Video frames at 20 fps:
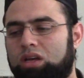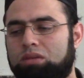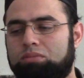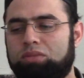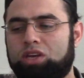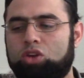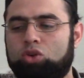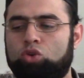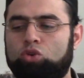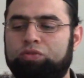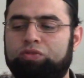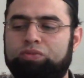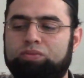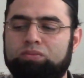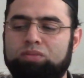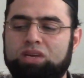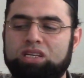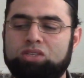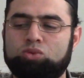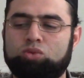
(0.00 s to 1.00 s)
Minhu
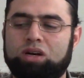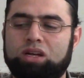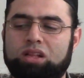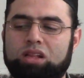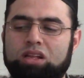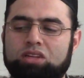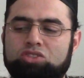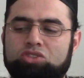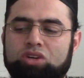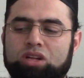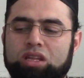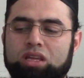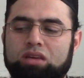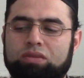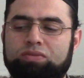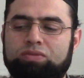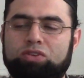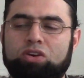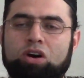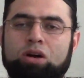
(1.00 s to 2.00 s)
means what literally?
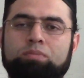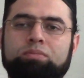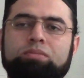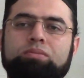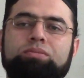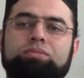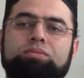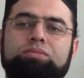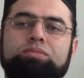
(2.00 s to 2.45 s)
From